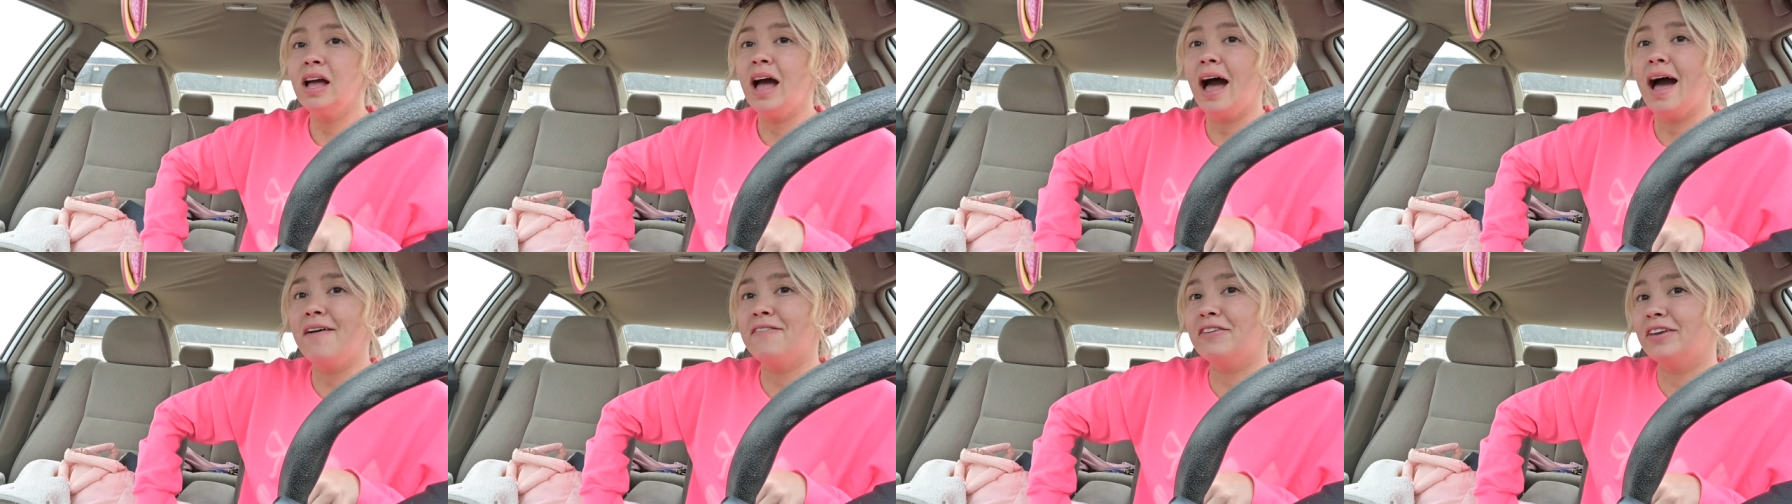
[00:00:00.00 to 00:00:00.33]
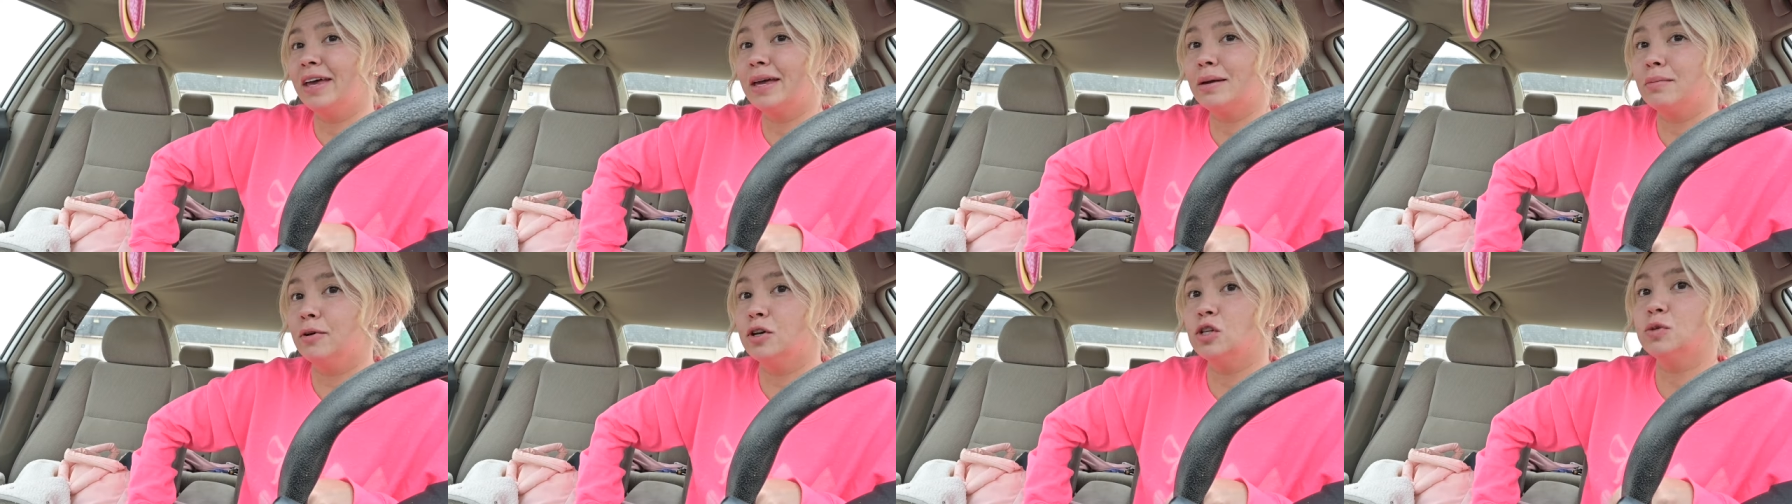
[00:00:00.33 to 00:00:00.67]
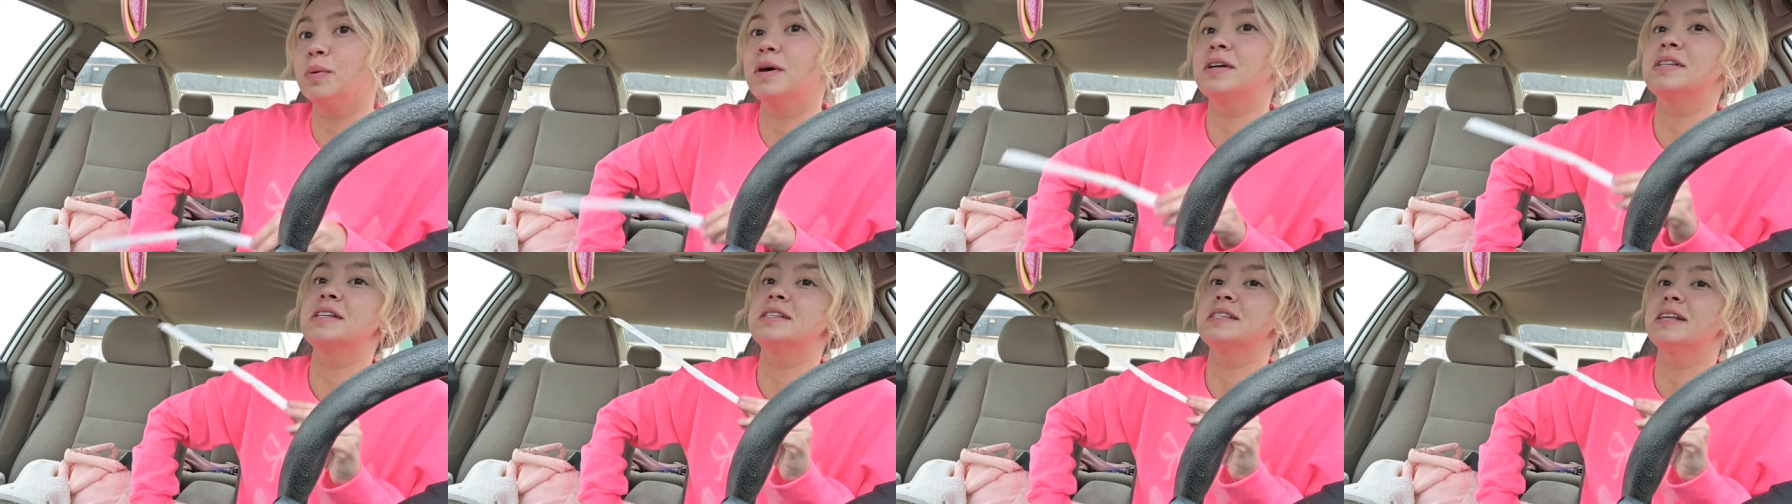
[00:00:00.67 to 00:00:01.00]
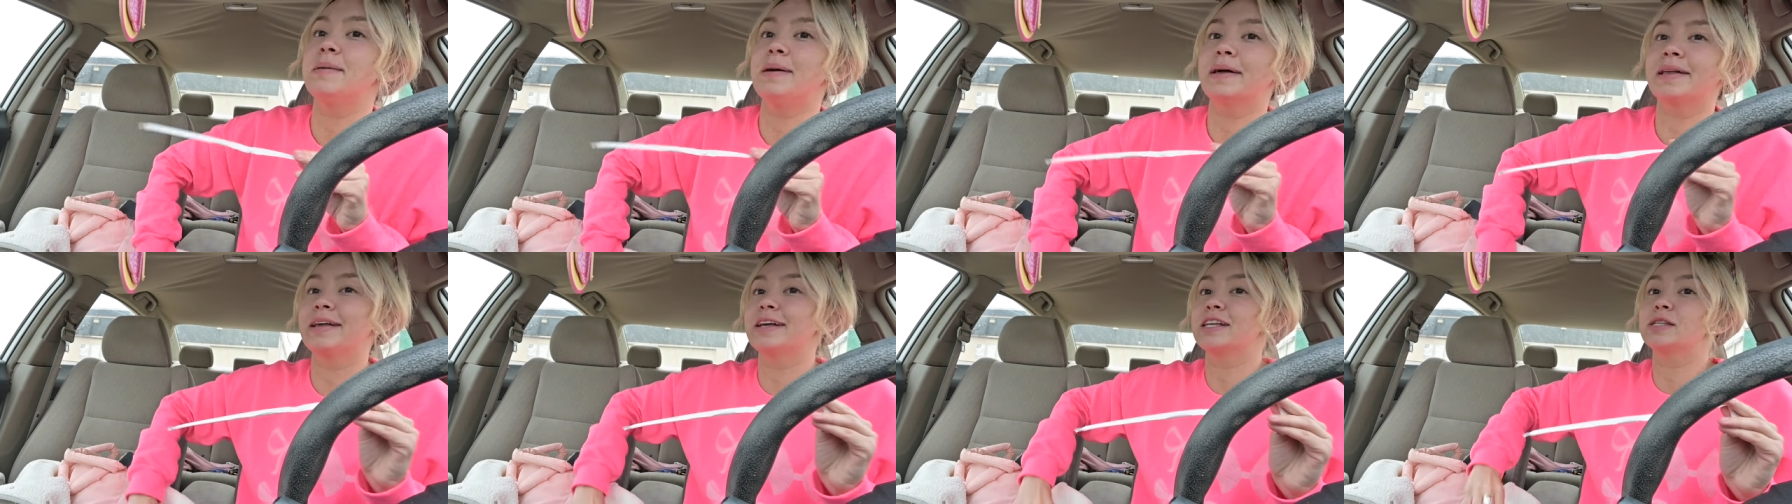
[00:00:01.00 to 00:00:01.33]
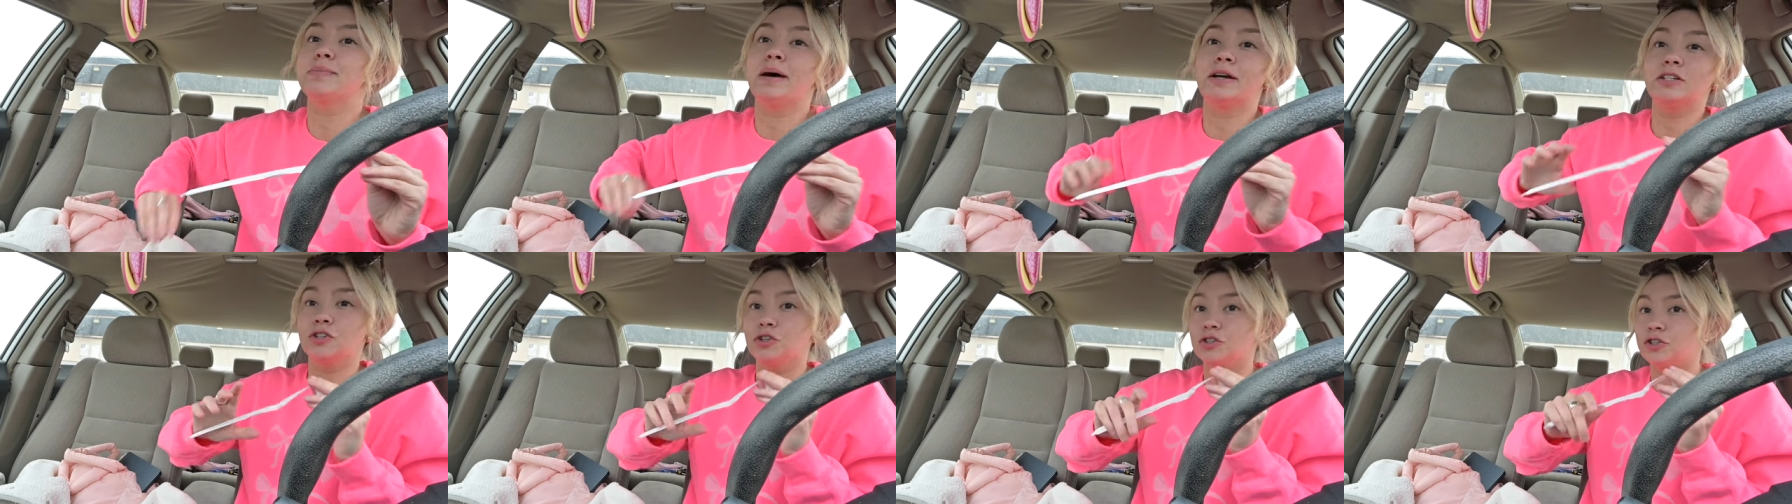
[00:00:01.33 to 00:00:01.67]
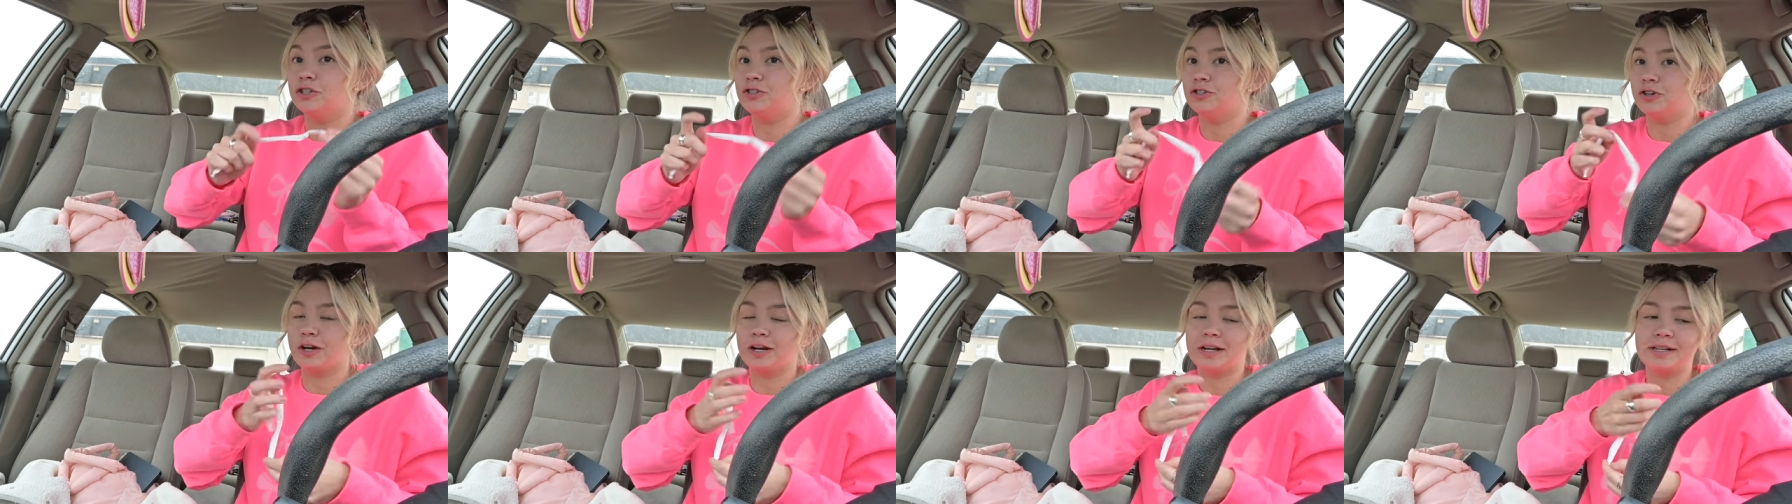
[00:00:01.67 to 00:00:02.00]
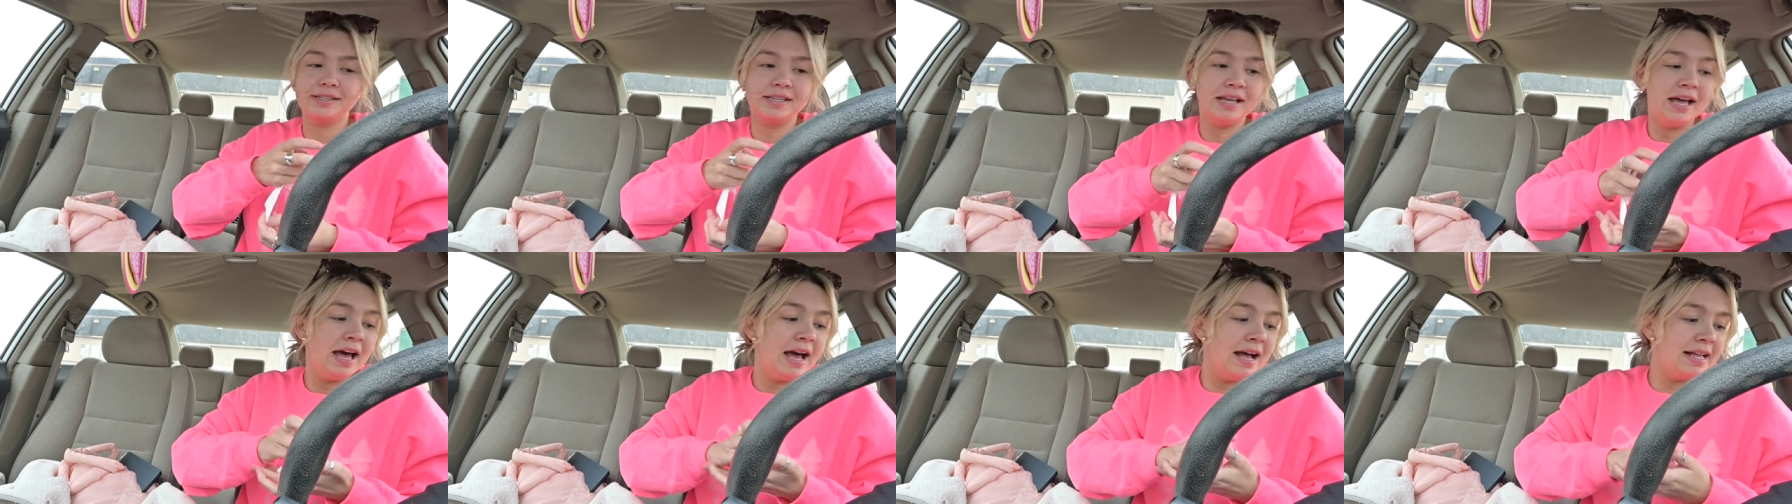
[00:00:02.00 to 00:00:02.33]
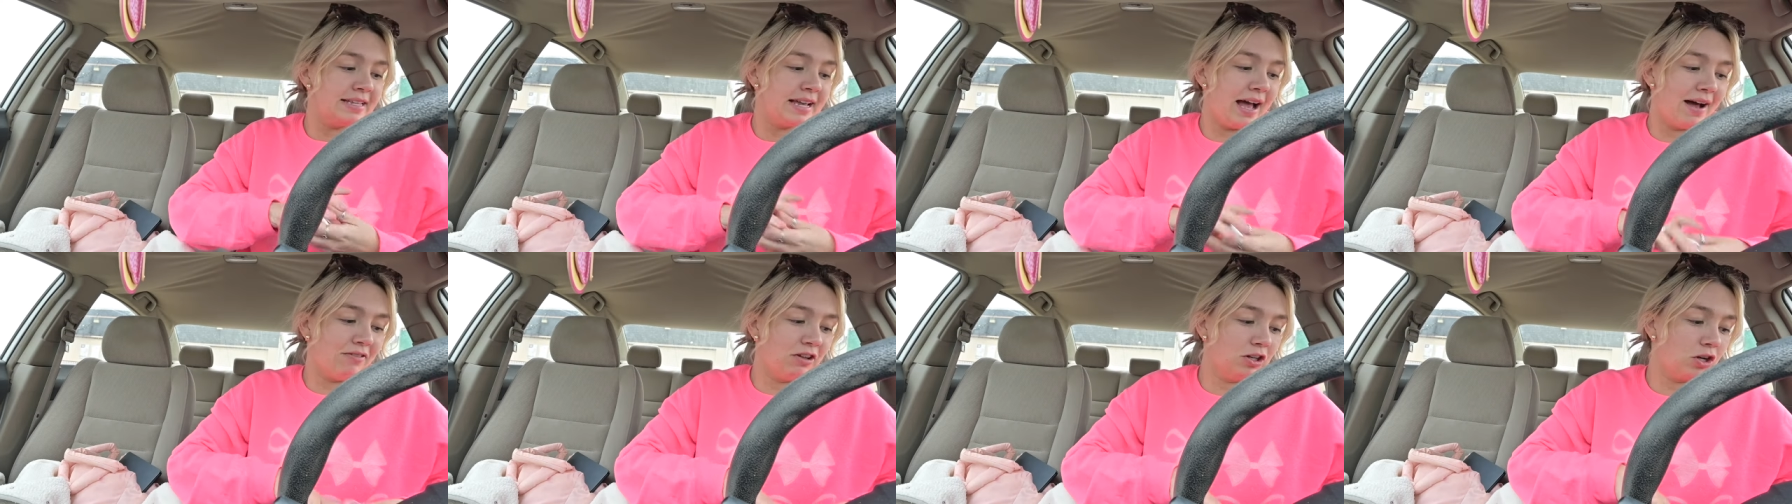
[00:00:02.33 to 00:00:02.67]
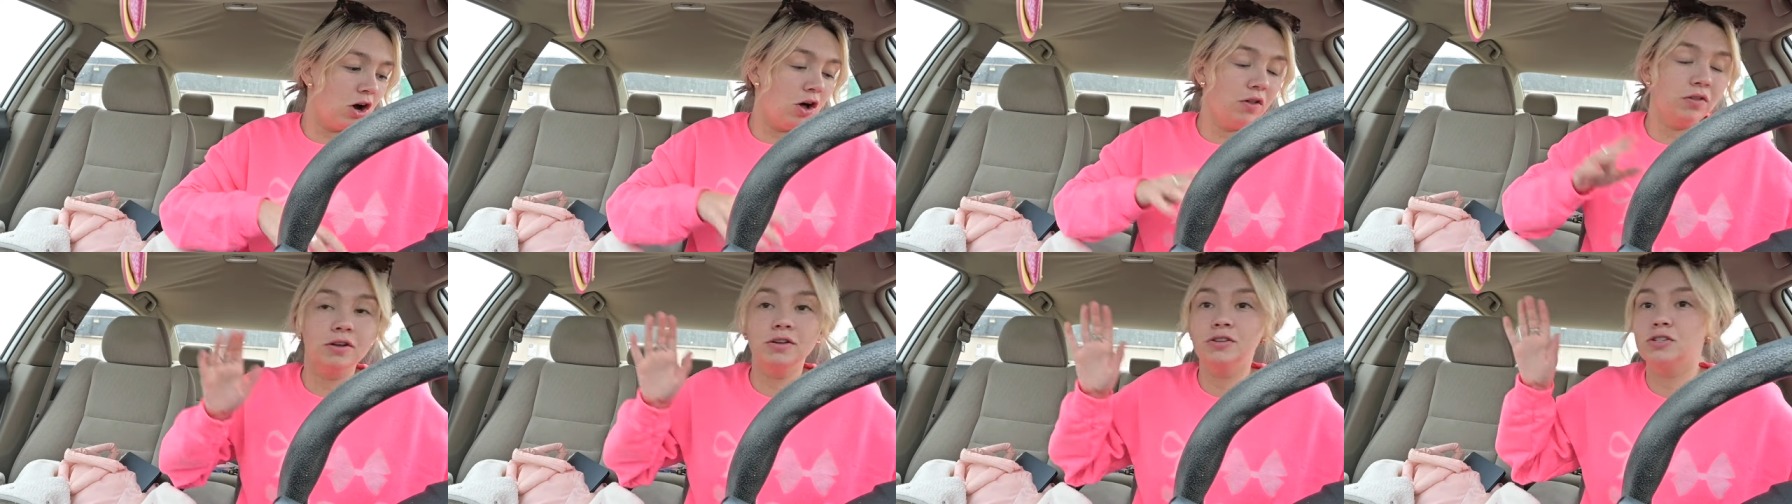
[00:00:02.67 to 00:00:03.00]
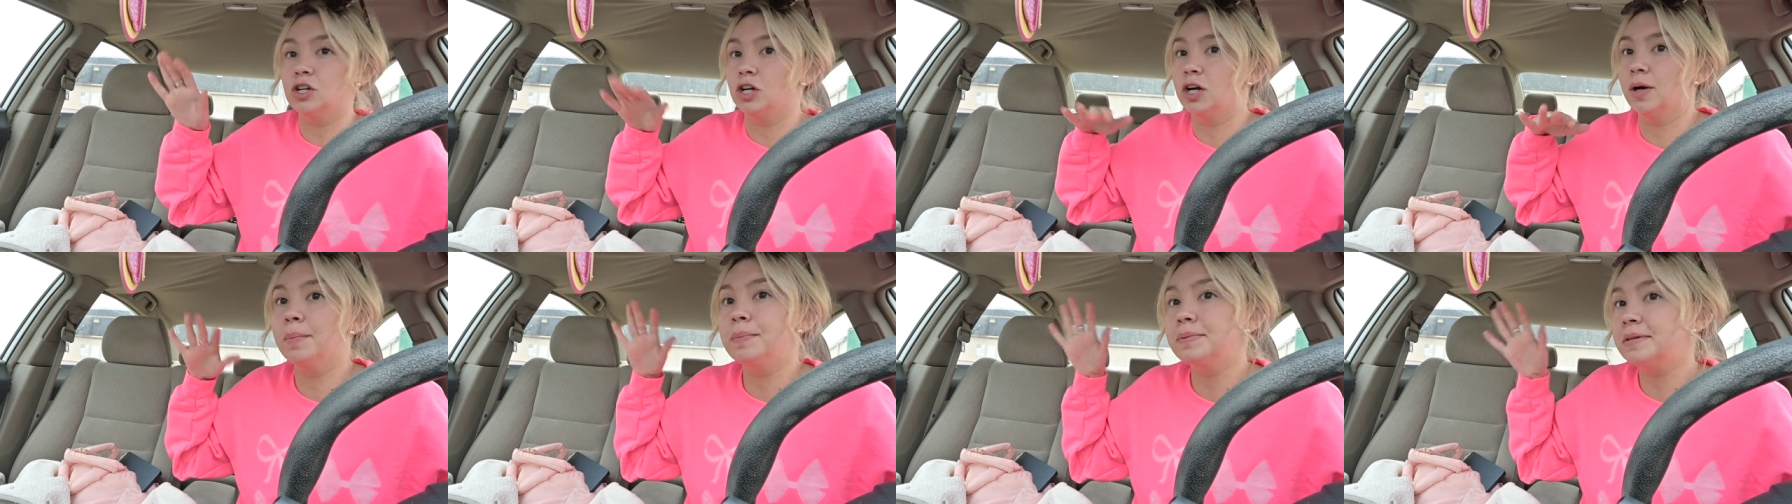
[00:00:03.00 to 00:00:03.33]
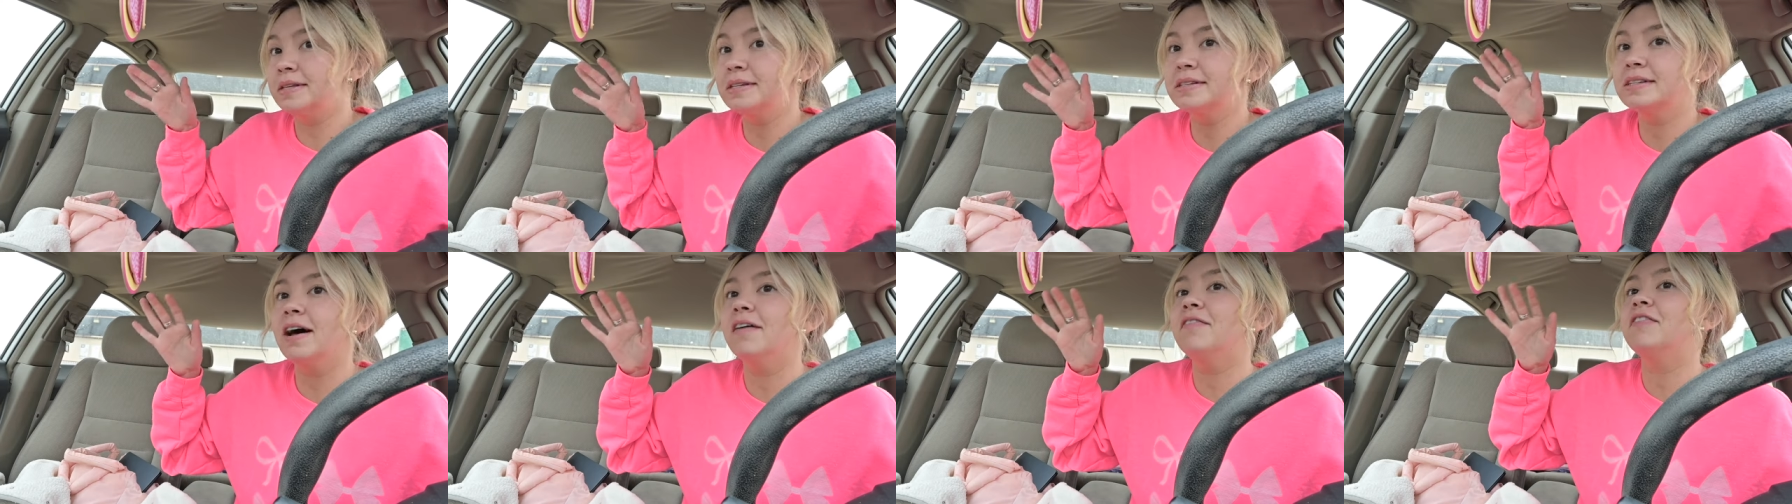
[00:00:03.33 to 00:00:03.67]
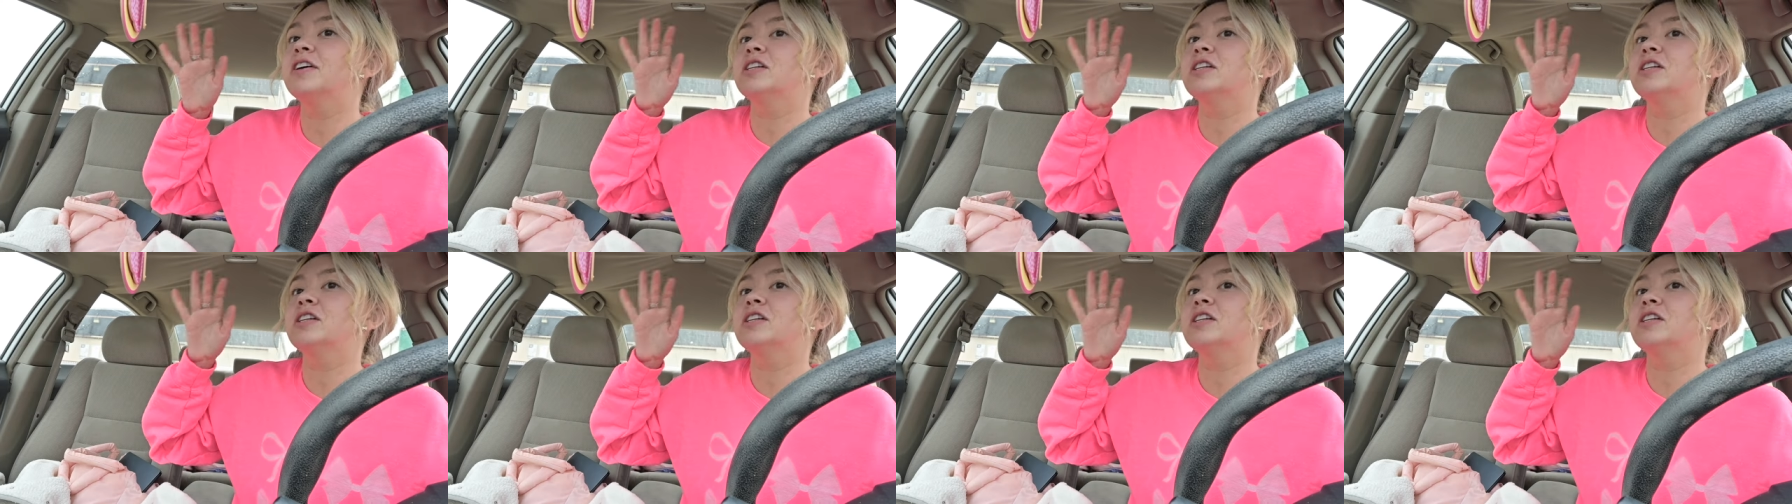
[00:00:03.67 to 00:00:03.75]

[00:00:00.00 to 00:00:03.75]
I feel like most places that make like specialty drinks, they have like all those syrups and stuff.